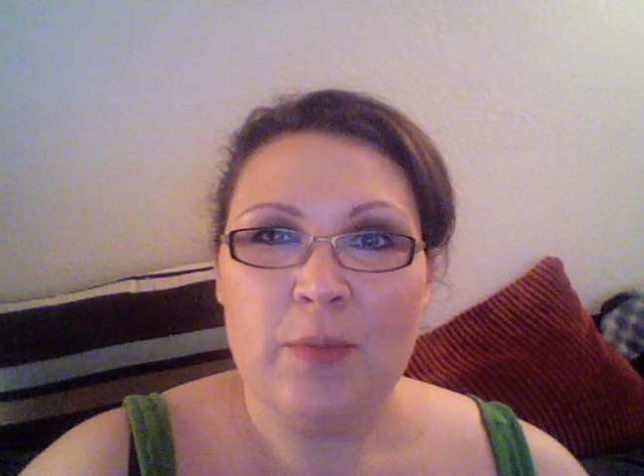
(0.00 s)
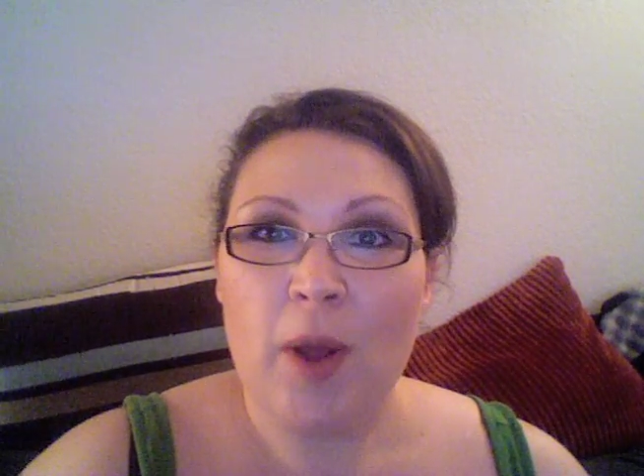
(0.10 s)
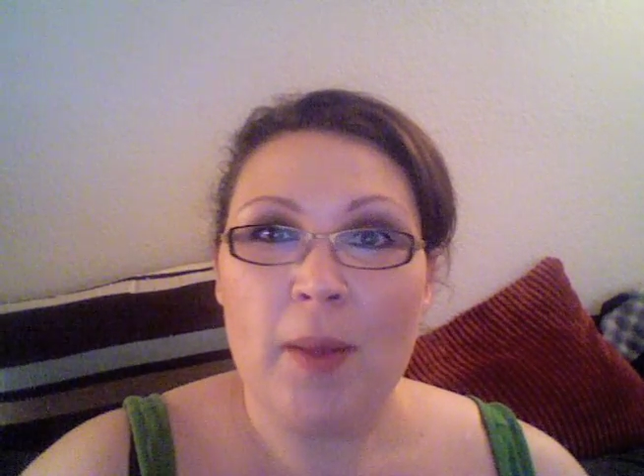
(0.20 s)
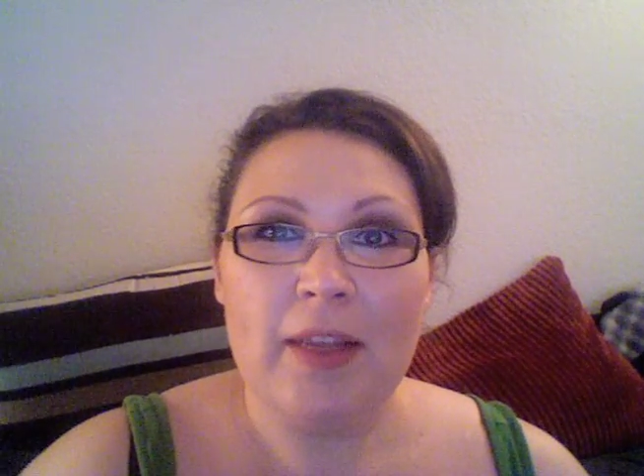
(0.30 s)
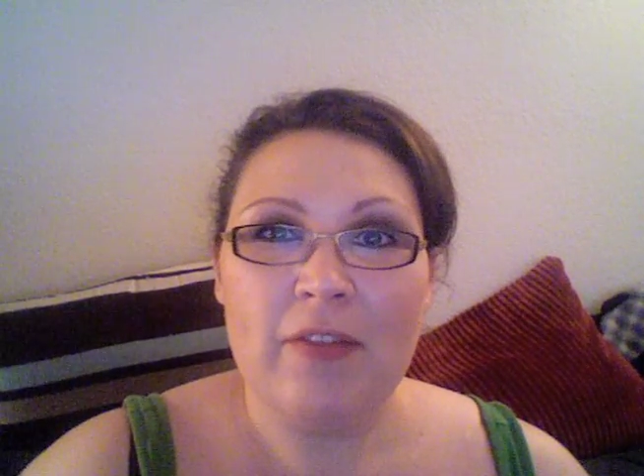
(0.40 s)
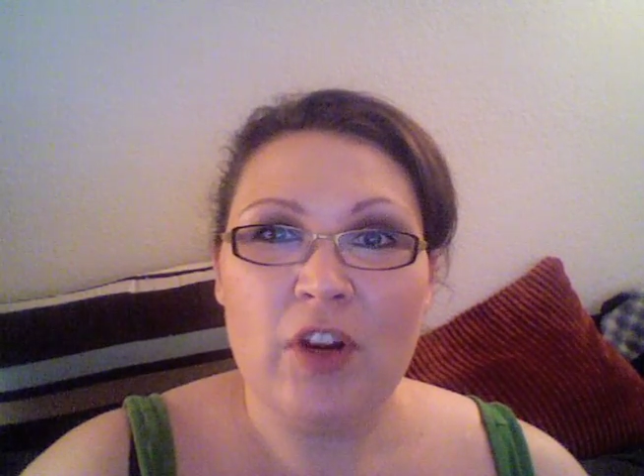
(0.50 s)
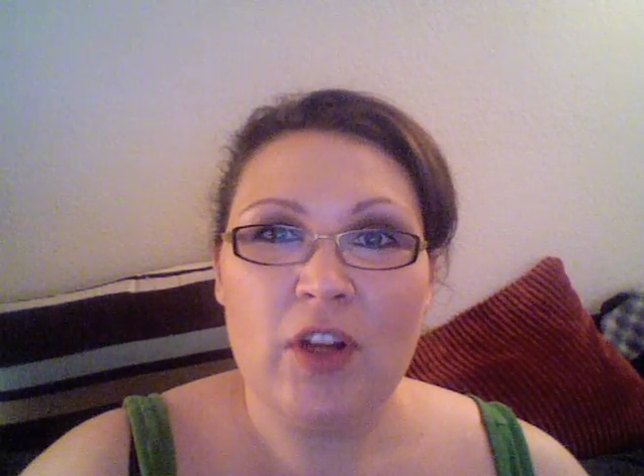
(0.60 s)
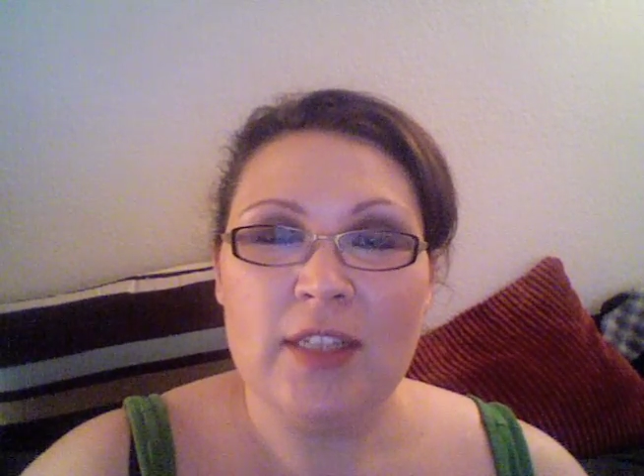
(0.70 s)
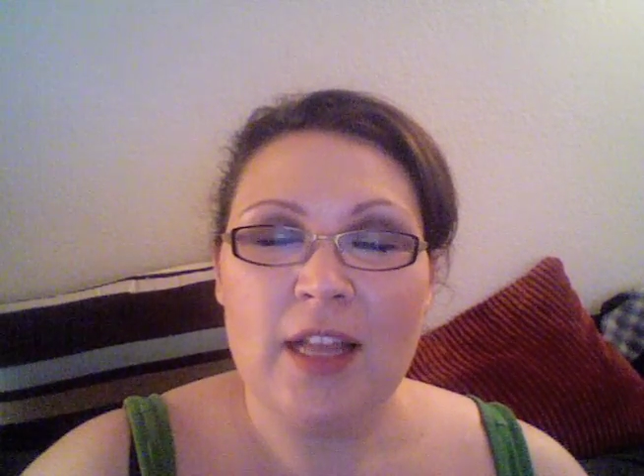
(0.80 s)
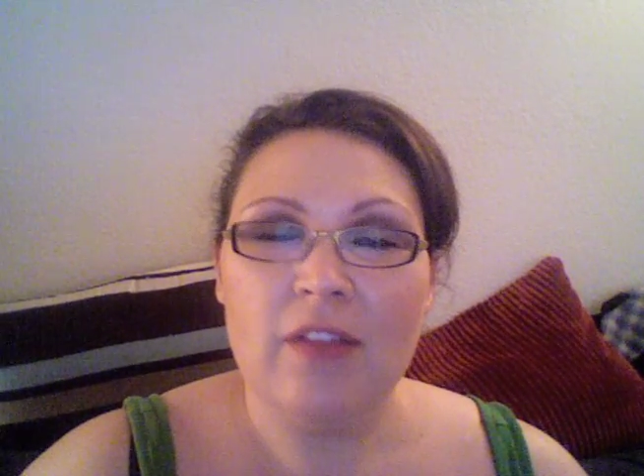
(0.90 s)
probably even
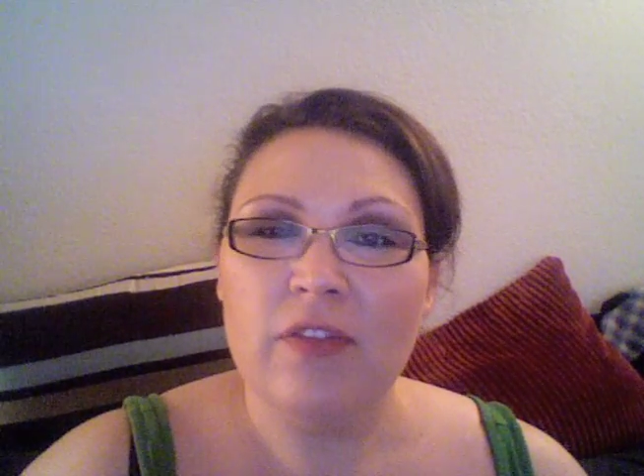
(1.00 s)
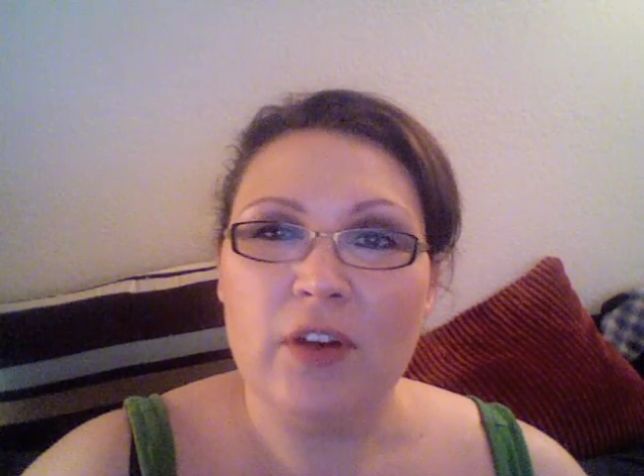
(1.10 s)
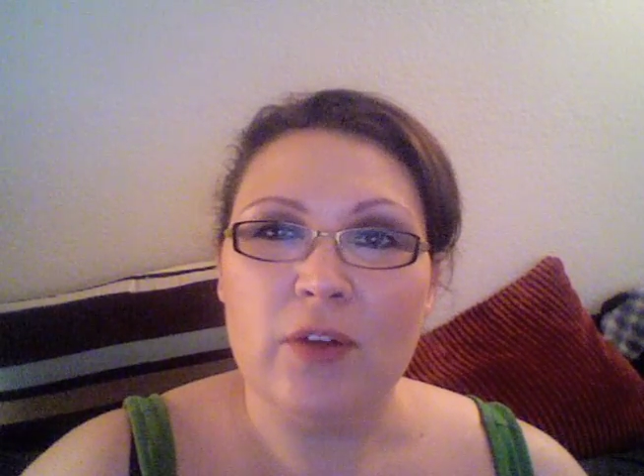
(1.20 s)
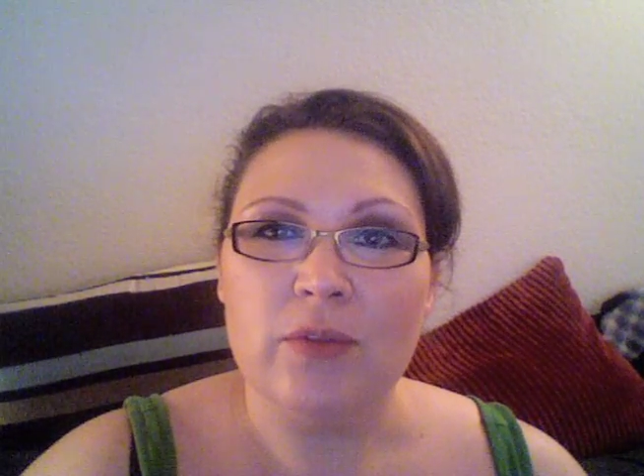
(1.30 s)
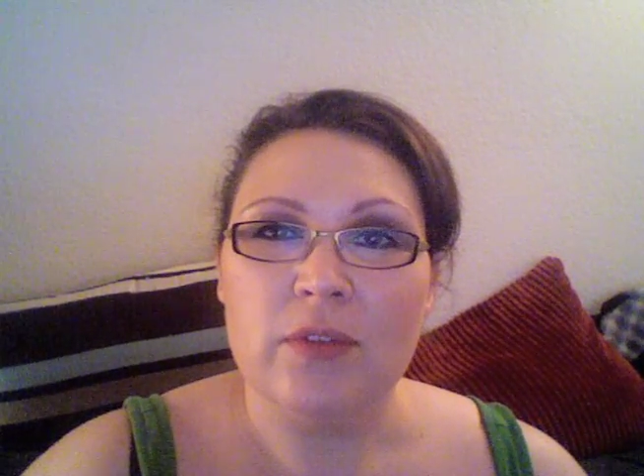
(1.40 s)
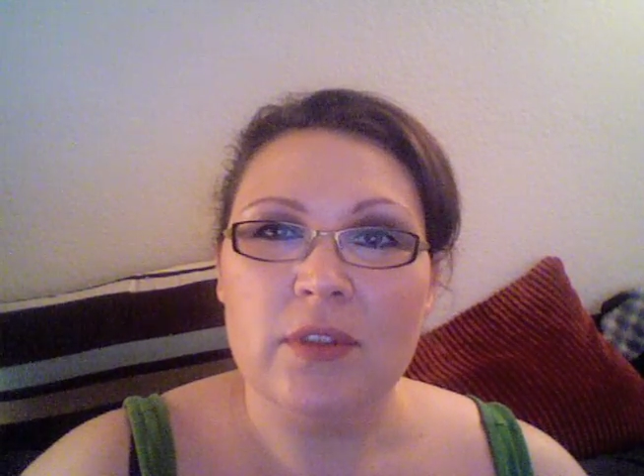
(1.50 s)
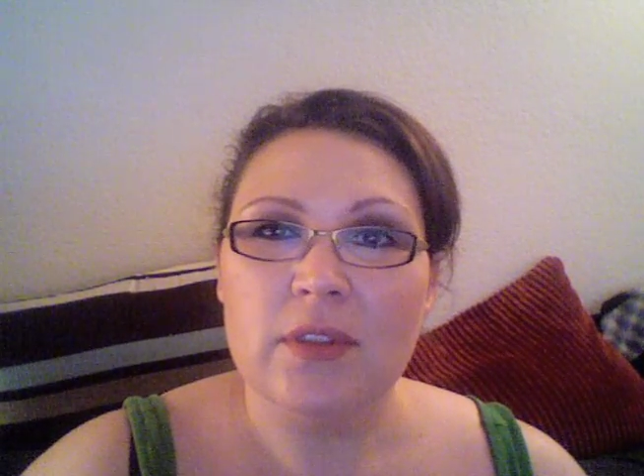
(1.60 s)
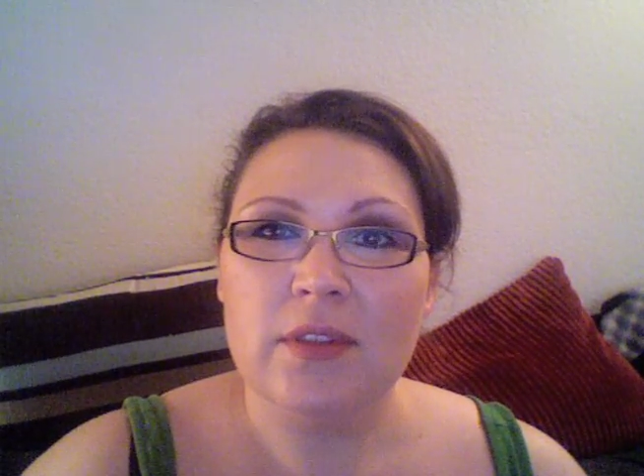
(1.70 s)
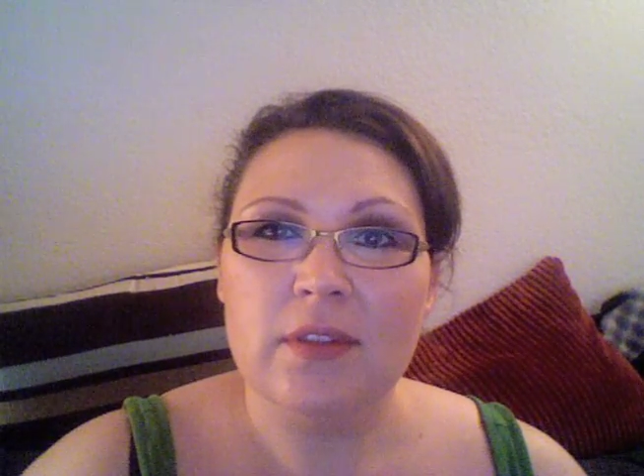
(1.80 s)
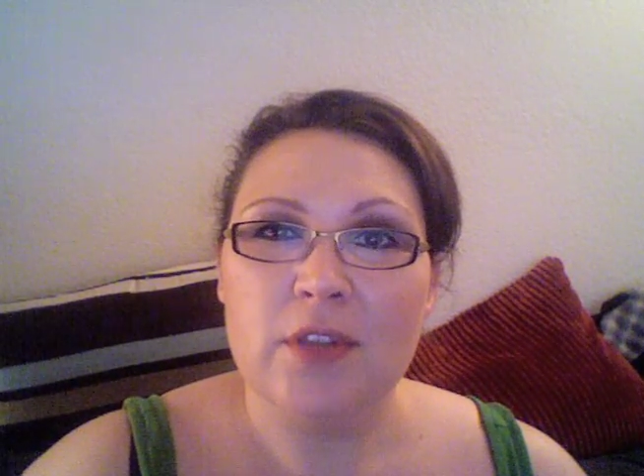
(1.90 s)
on
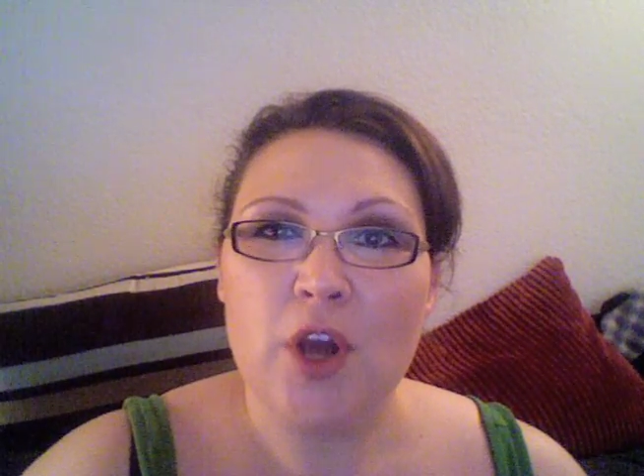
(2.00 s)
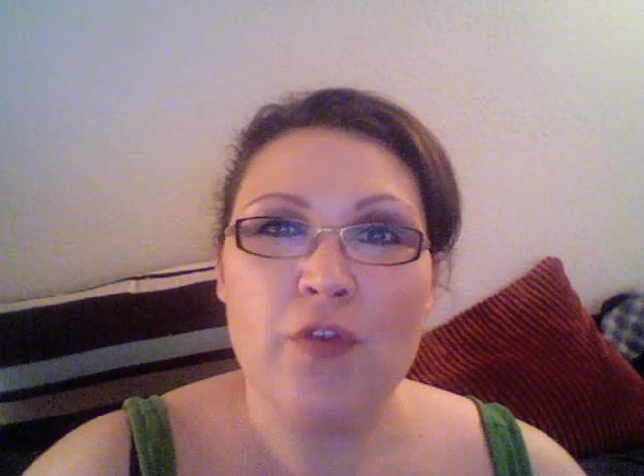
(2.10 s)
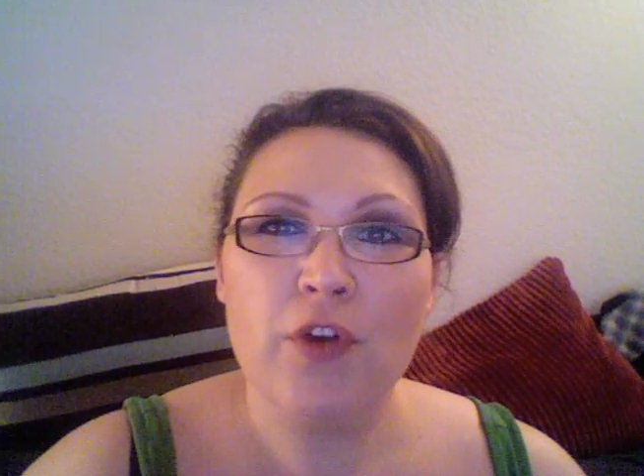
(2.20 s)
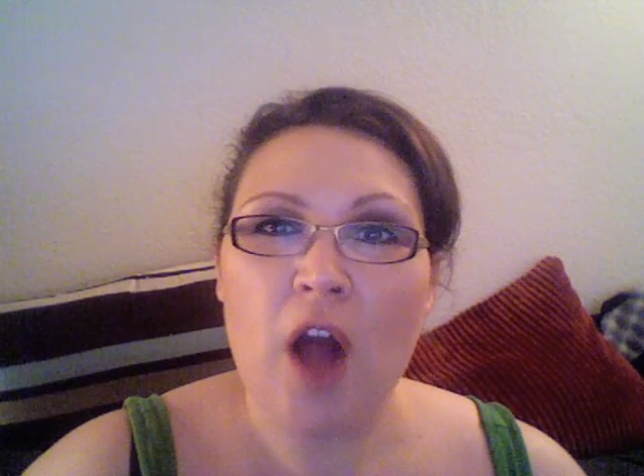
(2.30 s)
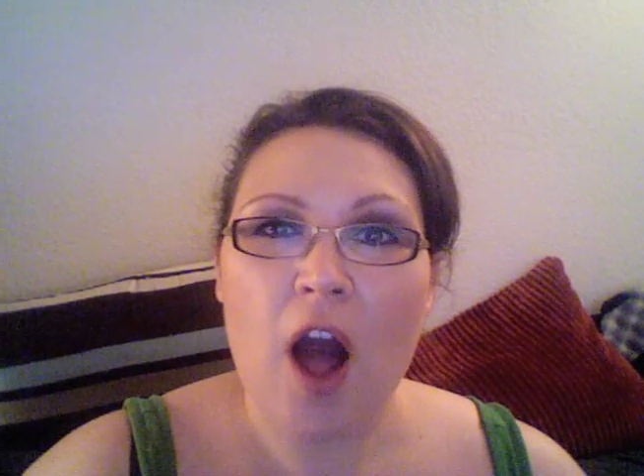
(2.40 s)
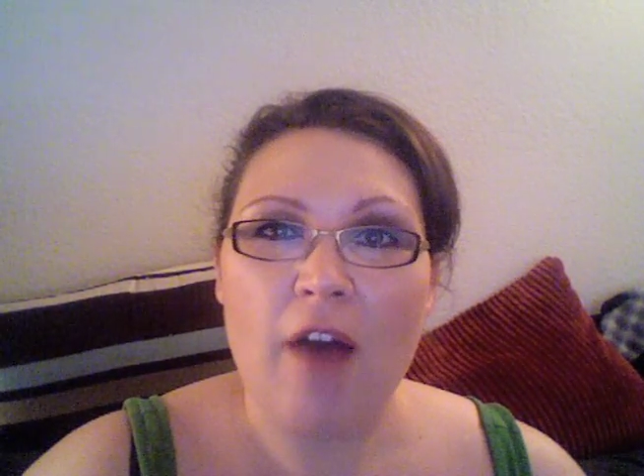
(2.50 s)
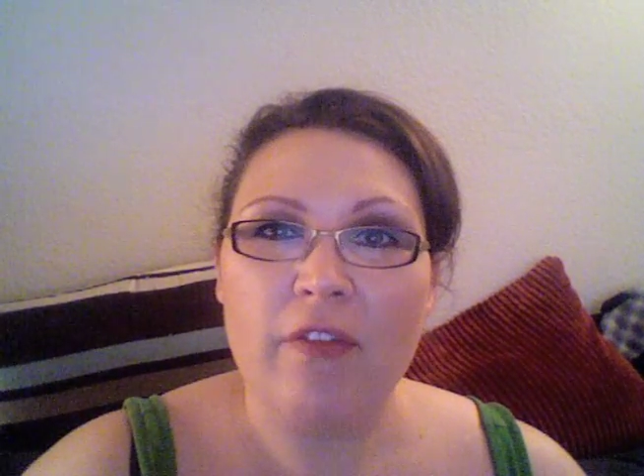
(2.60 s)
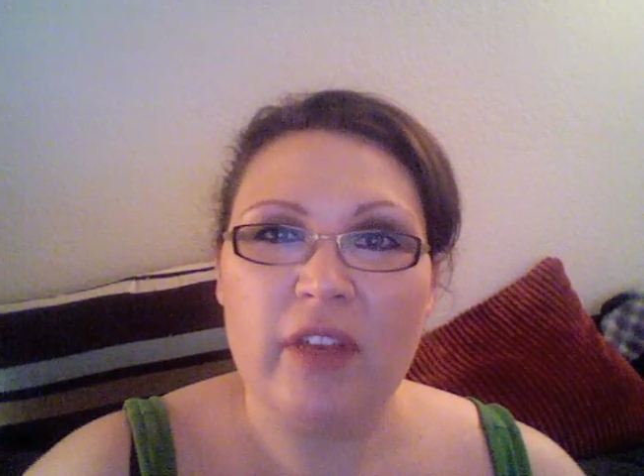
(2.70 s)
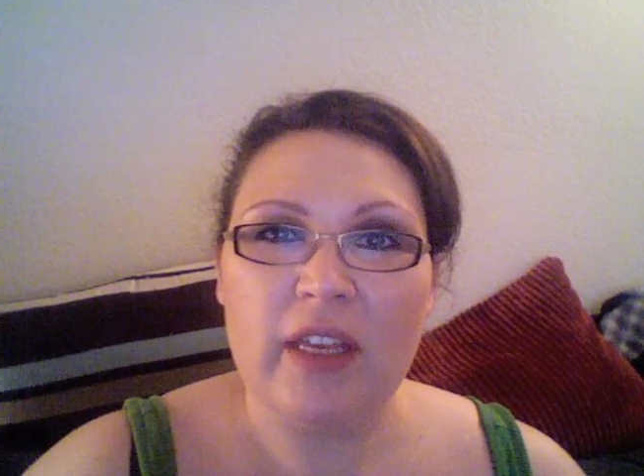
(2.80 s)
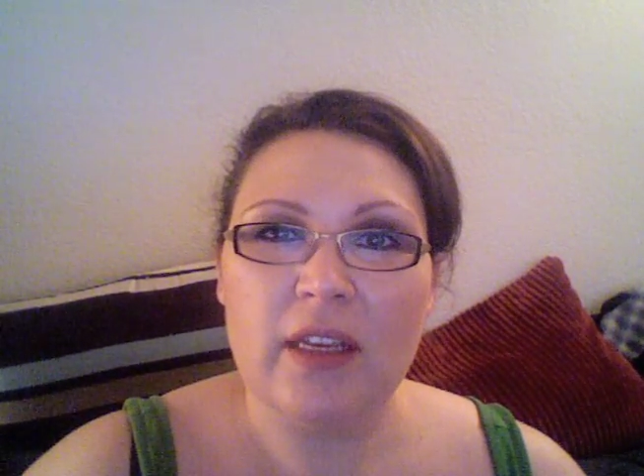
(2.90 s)
telephones, over
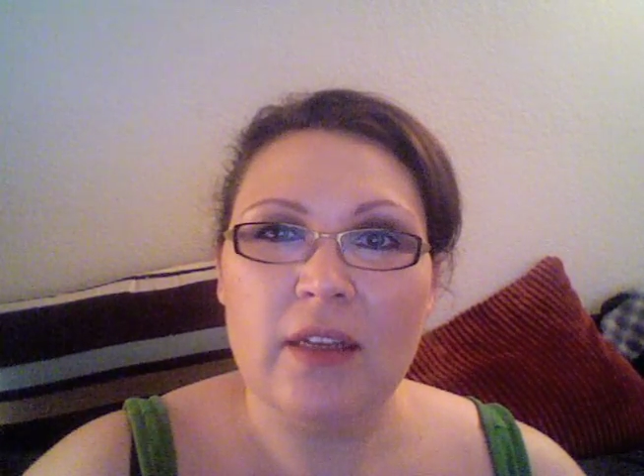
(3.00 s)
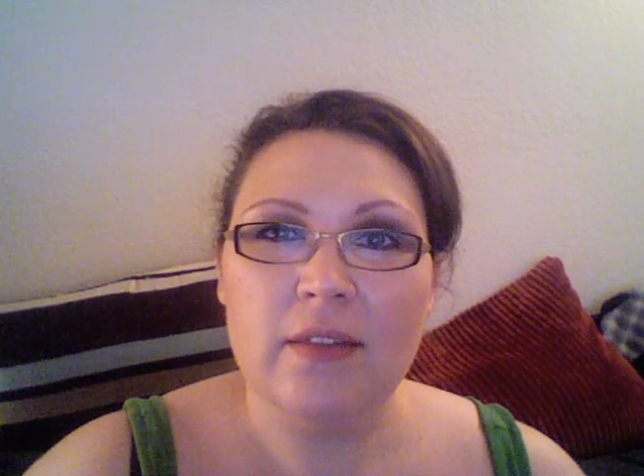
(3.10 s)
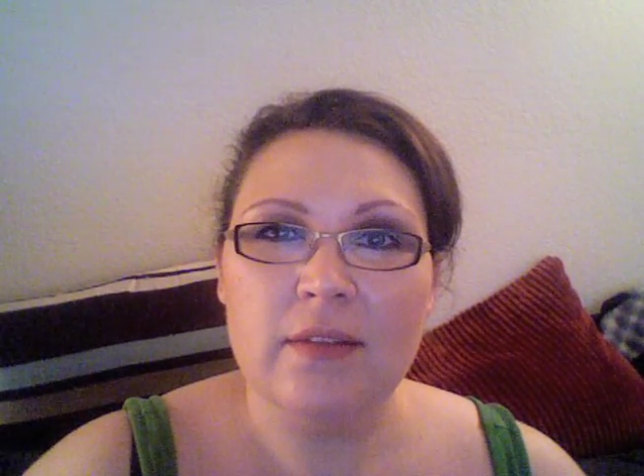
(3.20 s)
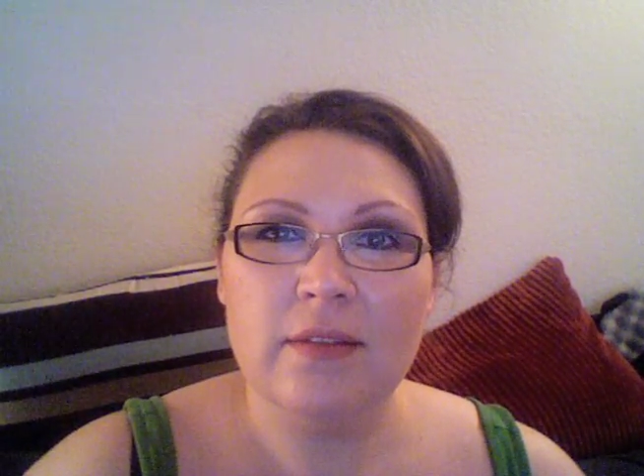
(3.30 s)
coffee.